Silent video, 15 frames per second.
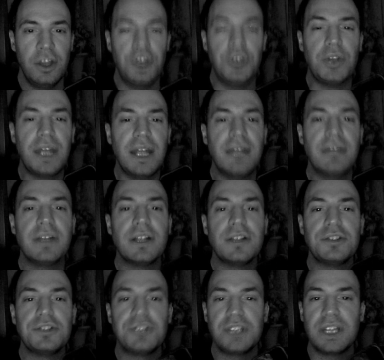You can't even
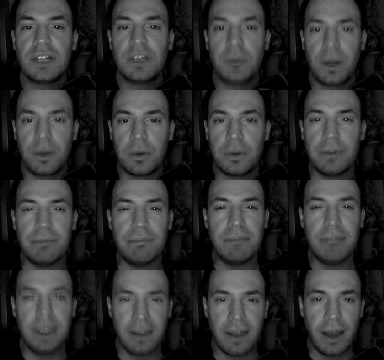understand why it wouldn't
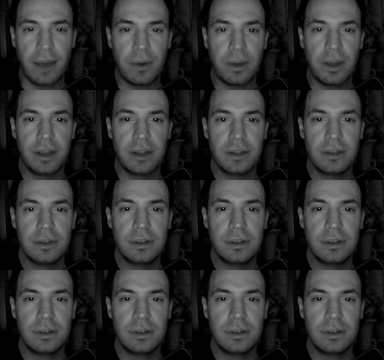be that way.